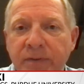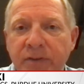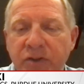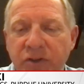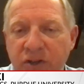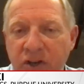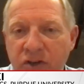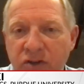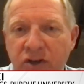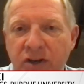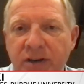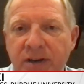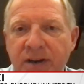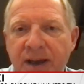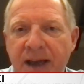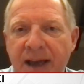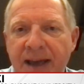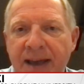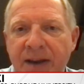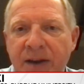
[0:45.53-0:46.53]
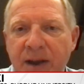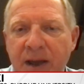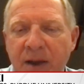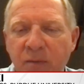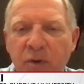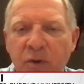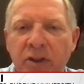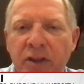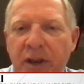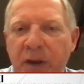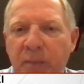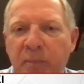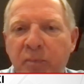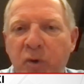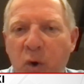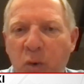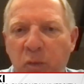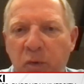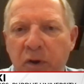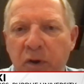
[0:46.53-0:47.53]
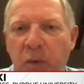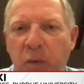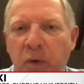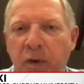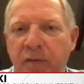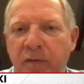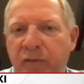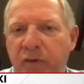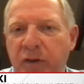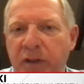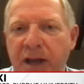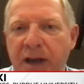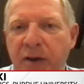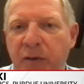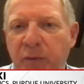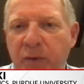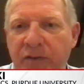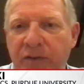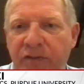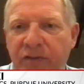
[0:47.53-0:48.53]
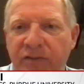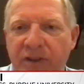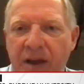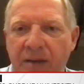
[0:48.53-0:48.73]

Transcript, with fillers: decision and really an appropriate one for a lot of reasons.